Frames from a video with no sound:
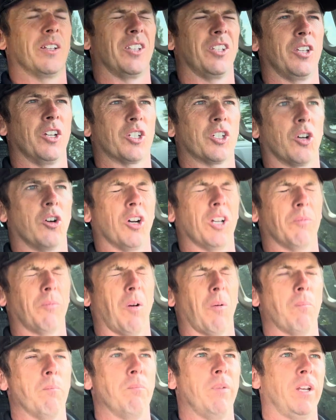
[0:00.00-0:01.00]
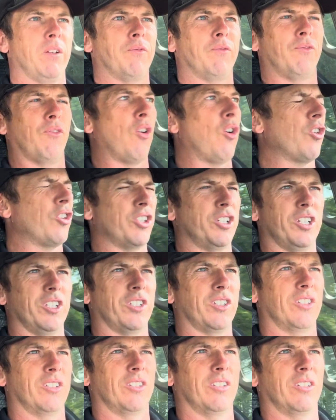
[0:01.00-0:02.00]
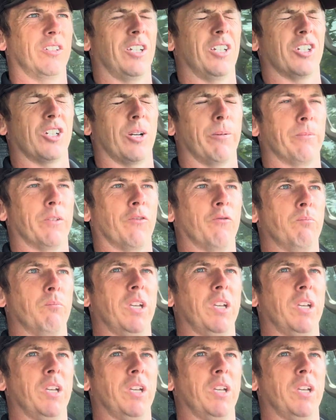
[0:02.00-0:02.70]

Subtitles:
you're talking about mid-40s in terms of